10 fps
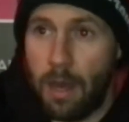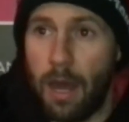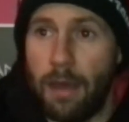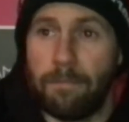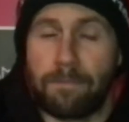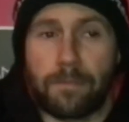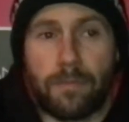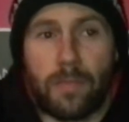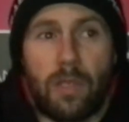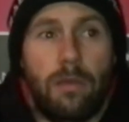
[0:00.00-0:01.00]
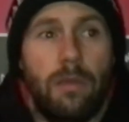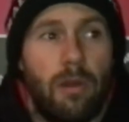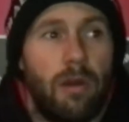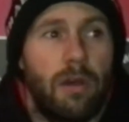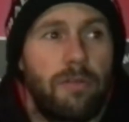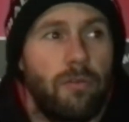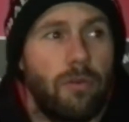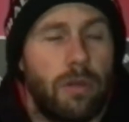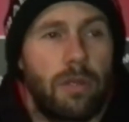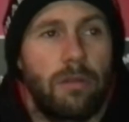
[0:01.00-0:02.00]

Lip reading: I thought,